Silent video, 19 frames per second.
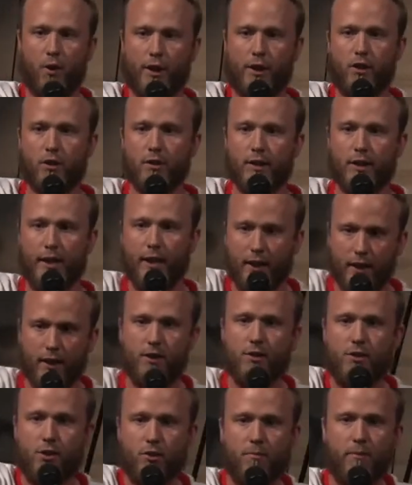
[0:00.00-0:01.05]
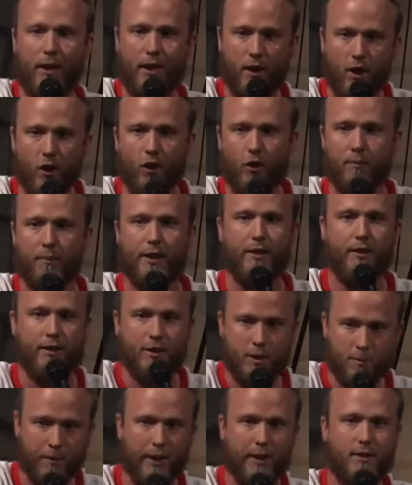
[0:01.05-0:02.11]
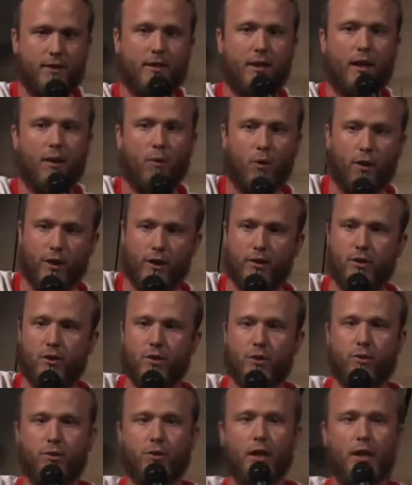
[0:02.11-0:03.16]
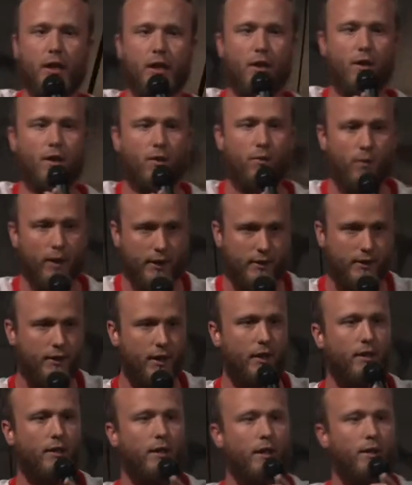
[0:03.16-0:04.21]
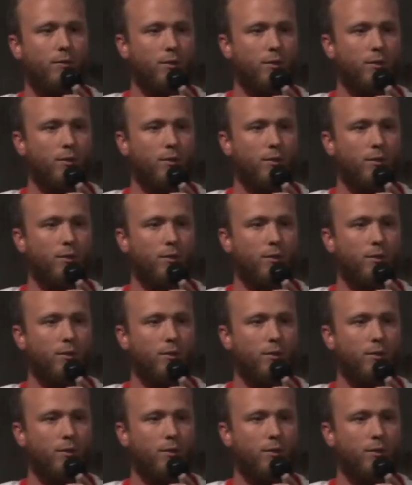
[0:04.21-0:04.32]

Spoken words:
I couldn't get into my home, into the space that I wanted to rest in and